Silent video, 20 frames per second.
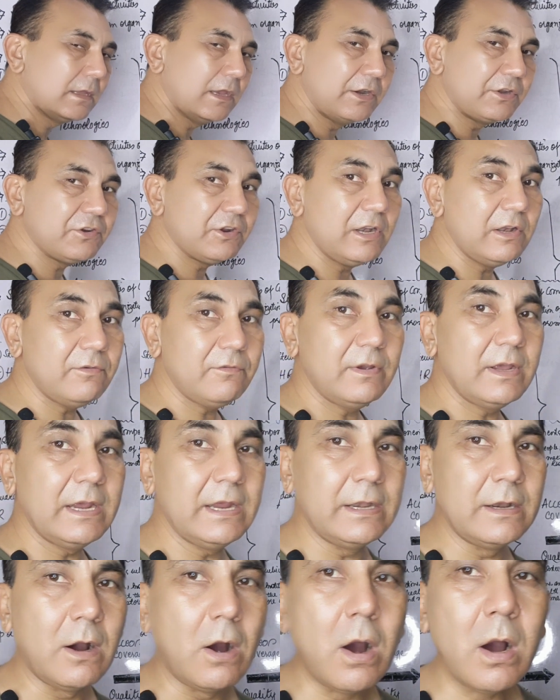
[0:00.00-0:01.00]
It will
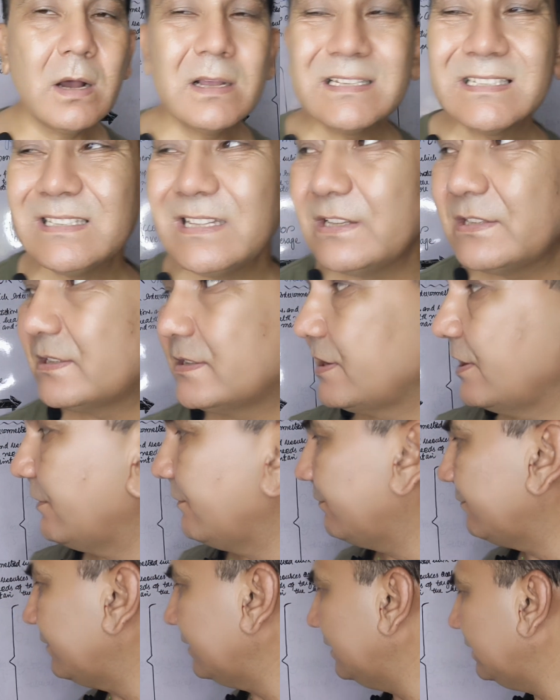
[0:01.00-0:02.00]
enhance the
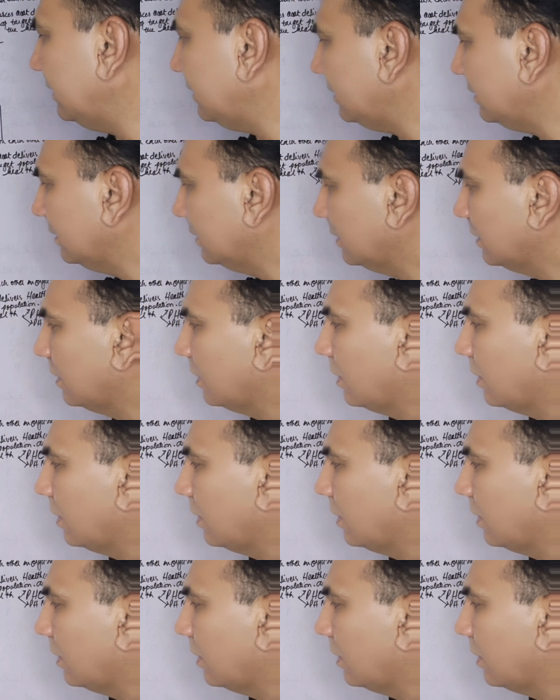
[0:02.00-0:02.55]
safety